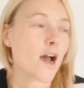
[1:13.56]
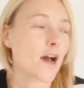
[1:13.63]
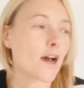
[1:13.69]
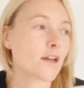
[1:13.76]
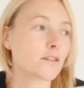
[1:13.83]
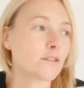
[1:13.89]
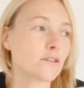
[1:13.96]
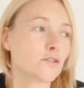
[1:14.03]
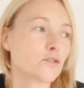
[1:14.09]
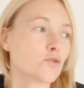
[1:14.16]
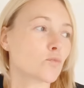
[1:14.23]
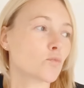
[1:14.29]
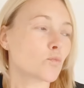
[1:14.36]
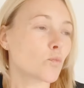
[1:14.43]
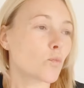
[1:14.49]
And
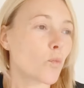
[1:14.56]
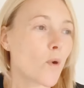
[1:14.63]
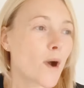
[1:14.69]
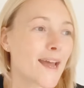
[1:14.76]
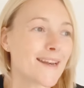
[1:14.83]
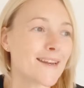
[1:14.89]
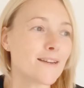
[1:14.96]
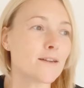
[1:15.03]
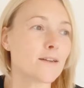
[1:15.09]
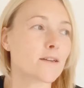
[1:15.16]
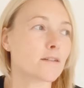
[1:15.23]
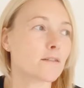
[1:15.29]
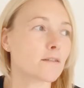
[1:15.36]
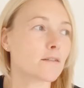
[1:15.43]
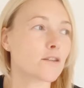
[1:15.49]
when
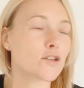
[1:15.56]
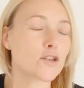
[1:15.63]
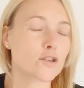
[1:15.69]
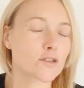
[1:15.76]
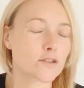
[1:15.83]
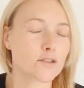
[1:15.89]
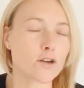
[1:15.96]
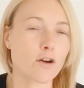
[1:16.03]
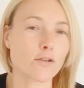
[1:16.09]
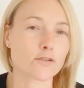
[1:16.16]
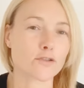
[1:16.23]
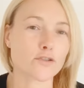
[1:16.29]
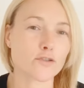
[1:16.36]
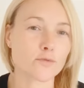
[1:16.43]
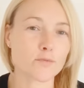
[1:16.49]
you start
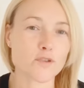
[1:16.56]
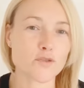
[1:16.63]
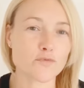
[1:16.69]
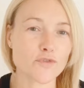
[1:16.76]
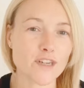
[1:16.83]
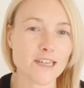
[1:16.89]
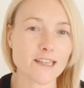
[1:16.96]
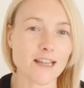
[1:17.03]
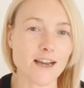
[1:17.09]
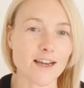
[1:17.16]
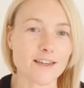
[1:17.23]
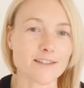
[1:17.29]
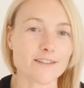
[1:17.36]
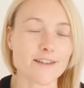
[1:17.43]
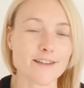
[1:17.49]
to come to
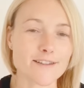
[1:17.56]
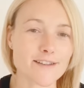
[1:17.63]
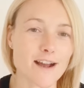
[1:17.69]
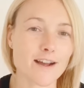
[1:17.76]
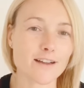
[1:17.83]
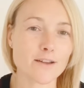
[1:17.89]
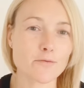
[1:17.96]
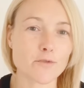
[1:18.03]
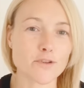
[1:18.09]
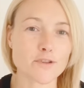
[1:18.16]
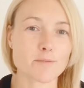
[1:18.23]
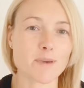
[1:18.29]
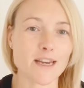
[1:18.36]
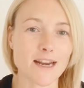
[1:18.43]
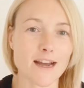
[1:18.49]
realise exactly
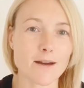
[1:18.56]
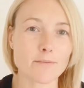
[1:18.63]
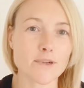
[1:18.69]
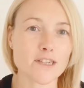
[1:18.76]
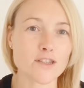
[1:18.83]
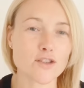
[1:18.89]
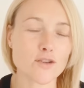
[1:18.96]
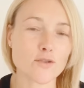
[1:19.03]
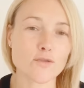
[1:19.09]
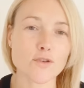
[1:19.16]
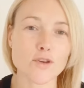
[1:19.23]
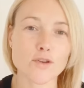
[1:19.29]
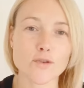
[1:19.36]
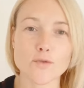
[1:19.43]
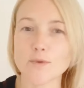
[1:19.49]
what's been happening to
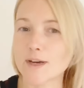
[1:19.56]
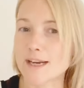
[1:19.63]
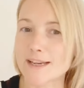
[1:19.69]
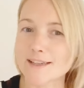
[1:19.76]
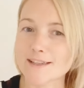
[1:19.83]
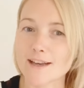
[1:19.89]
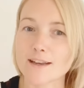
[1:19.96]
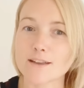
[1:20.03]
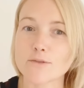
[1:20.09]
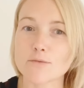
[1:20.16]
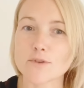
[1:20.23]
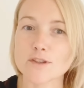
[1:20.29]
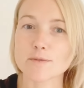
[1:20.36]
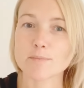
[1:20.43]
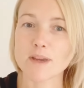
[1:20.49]
you and exactly
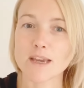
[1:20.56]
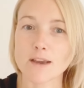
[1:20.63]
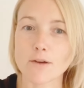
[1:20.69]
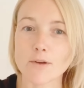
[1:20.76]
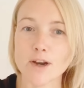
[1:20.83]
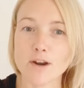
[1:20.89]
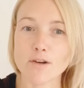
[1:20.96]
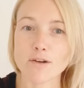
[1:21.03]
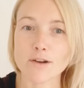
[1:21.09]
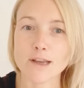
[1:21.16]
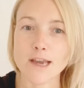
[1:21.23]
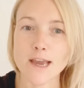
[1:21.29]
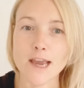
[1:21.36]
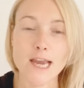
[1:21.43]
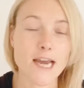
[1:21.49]
what's been going on,
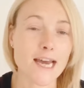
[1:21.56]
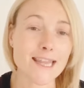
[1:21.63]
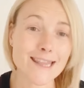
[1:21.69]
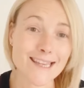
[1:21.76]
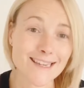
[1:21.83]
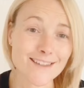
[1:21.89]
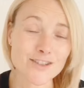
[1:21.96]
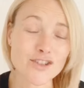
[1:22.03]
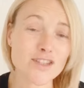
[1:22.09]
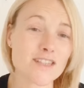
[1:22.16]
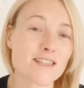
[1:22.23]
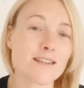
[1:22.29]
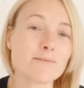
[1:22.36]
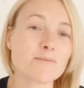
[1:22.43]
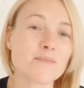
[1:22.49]
and they
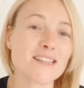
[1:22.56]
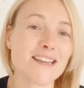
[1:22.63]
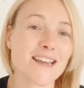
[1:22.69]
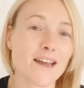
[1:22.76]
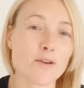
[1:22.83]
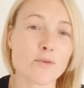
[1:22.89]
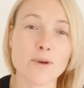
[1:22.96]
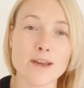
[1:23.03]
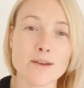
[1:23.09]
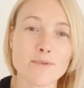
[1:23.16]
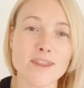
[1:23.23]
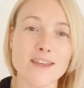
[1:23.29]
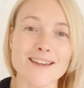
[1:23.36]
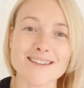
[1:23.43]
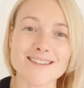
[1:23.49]
just seem to get away
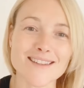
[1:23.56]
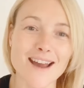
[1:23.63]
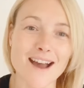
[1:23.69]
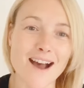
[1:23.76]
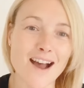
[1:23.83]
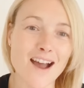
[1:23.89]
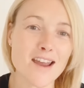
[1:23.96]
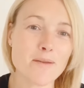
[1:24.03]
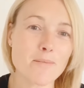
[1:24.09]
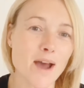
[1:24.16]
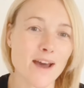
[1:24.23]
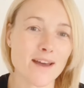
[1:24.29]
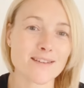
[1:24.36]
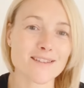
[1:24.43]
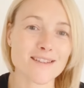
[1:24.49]
with it time
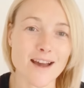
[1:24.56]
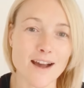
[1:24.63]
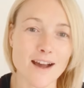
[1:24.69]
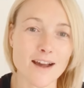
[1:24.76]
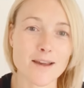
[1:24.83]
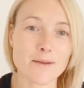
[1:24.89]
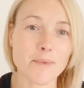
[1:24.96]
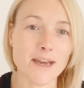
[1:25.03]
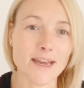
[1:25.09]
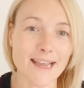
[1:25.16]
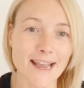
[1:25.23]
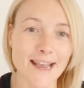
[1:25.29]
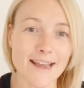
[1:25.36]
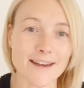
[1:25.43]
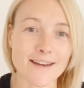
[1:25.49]
and time
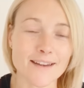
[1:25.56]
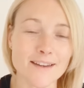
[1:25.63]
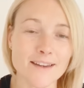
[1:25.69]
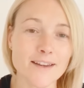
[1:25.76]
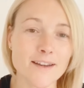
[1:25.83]
again,